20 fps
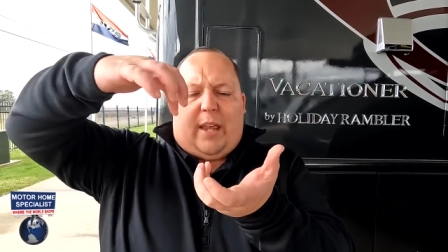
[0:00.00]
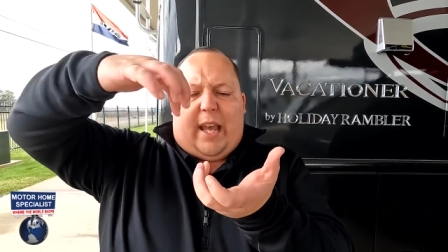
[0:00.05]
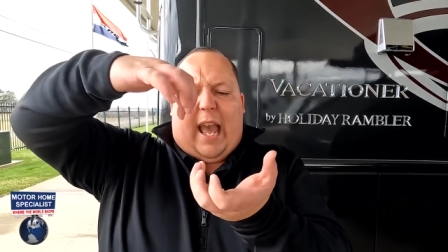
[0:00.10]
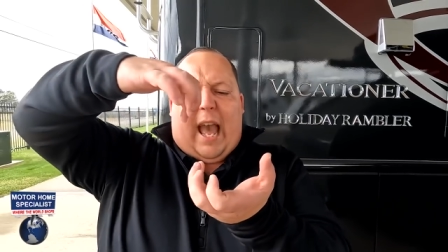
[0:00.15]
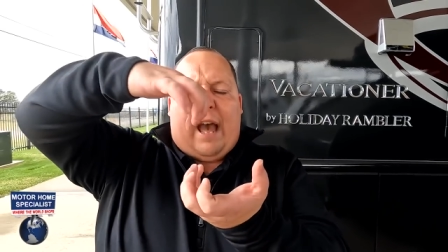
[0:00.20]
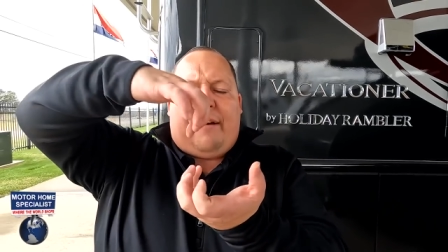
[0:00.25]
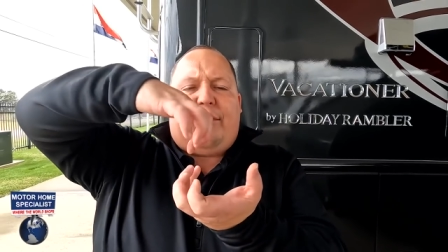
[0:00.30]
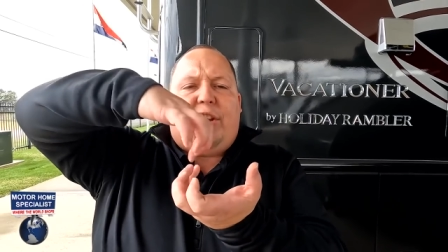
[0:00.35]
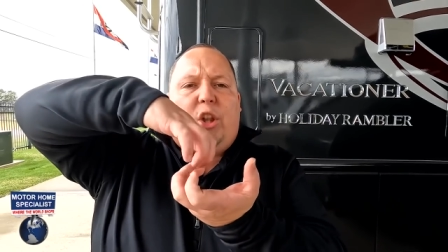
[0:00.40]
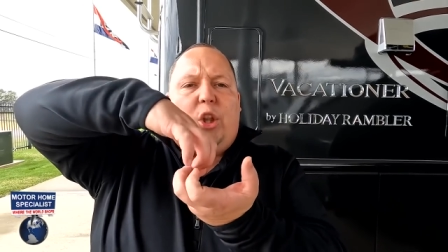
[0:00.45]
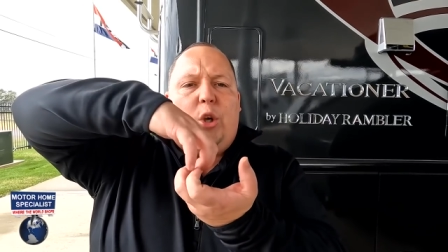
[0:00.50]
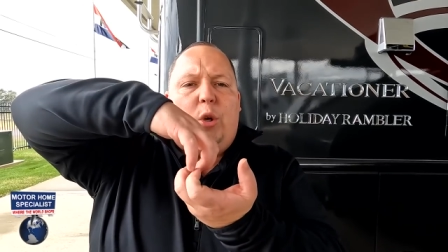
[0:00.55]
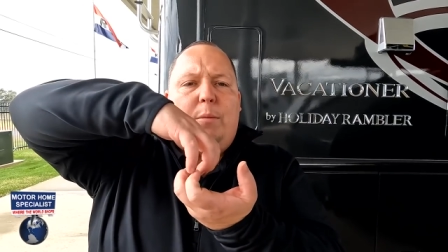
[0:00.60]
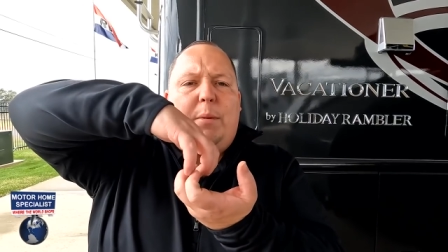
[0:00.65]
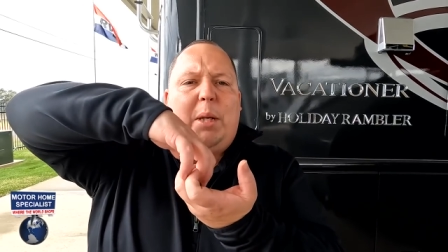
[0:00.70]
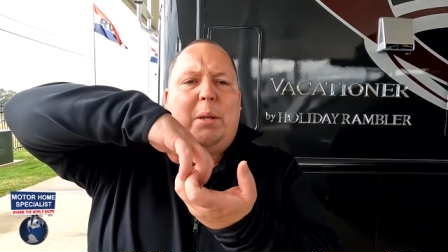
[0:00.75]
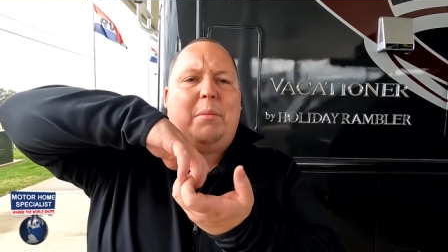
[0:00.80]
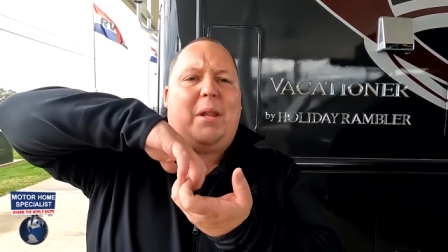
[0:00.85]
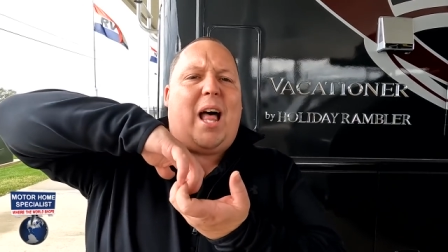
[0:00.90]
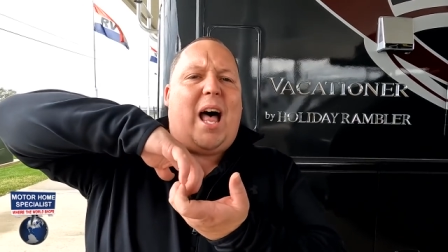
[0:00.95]
they have
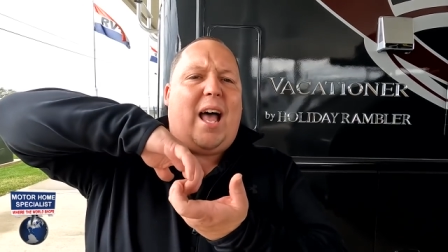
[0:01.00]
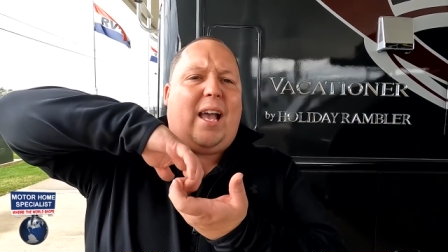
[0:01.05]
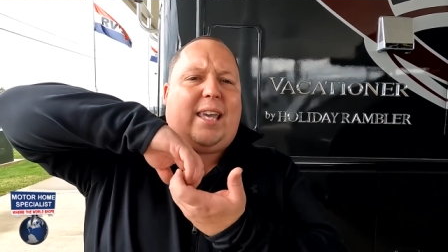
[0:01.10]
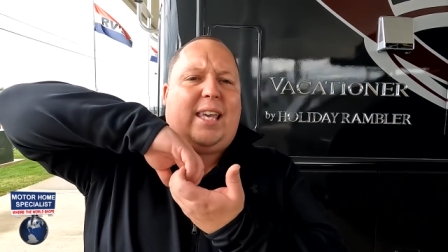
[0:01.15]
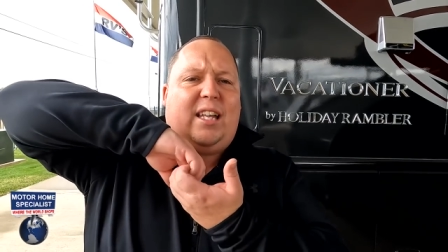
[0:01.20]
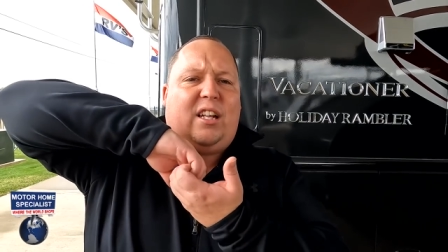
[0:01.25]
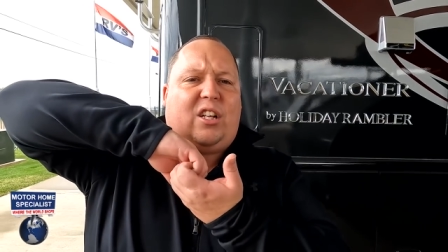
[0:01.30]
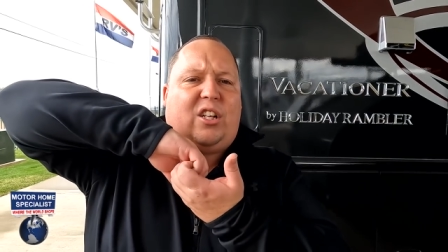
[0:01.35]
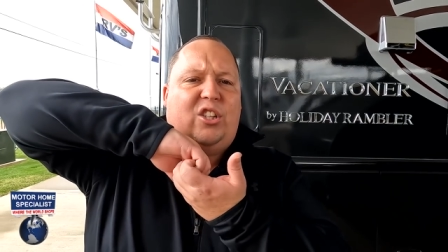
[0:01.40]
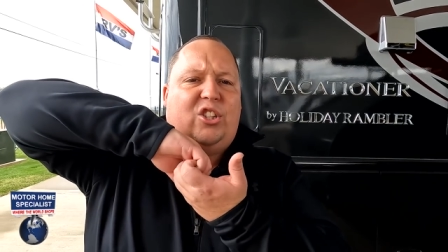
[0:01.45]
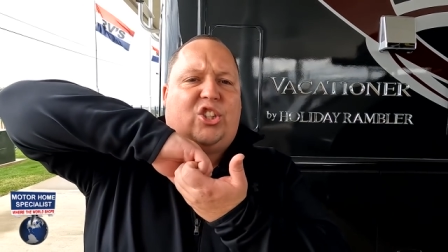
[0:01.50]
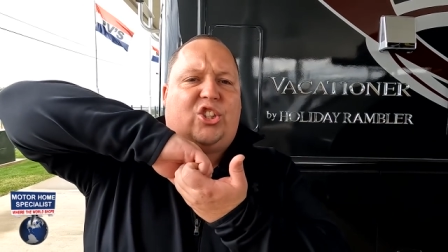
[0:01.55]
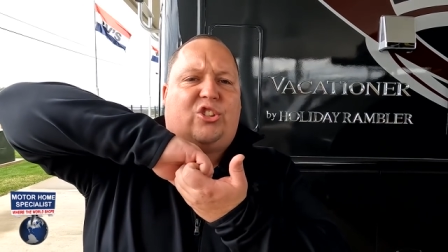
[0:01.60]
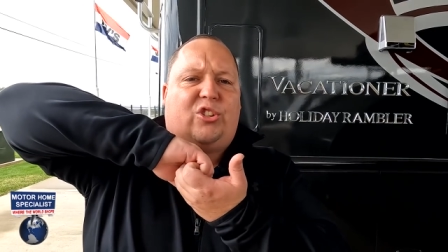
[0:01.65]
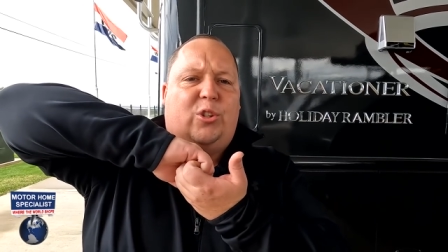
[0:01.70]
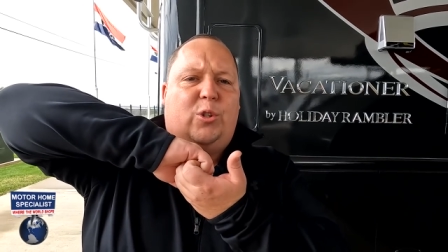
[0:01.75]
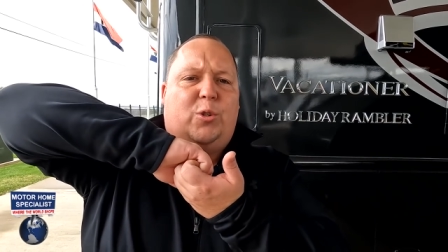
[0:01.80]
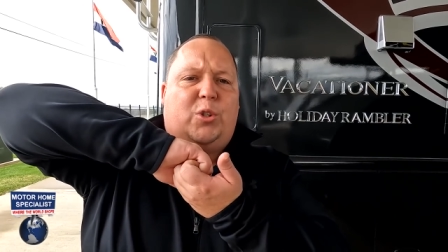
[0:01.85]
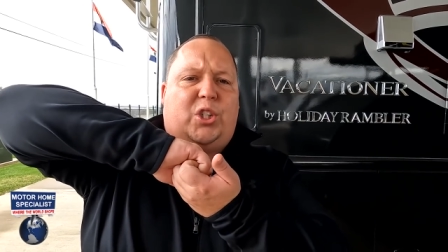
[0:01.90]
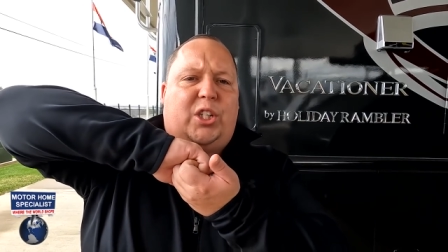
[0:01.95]
aluminum locking
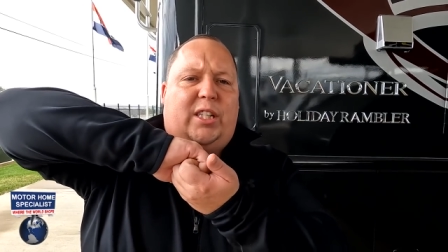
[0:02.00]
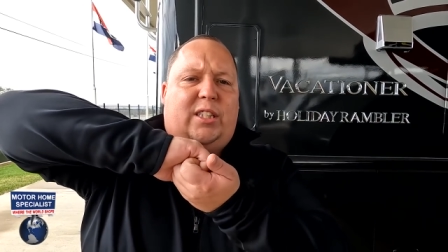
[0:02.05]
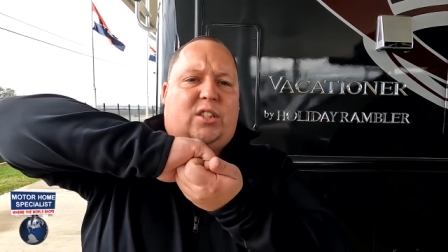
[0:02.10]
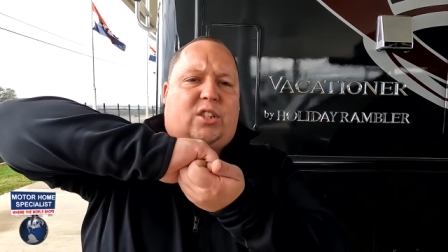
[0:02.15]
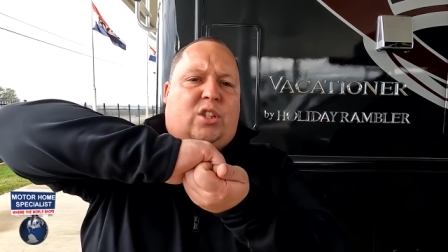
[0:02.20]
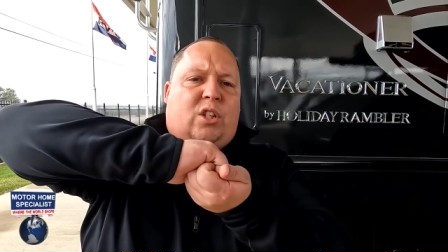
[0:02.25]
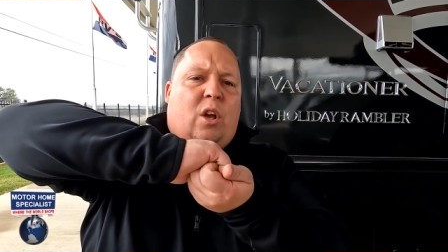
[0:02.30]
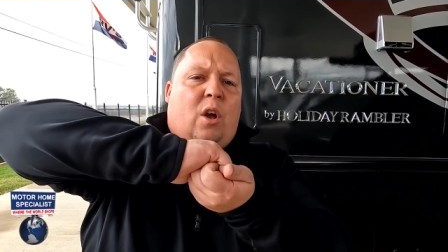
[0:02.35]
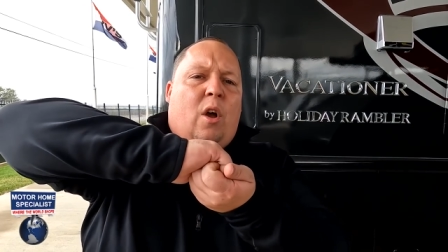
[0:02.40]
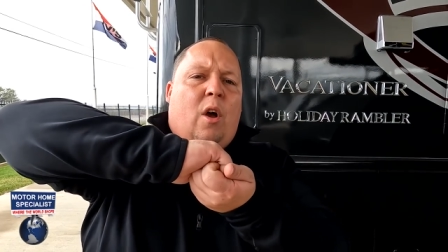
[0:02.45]
constructions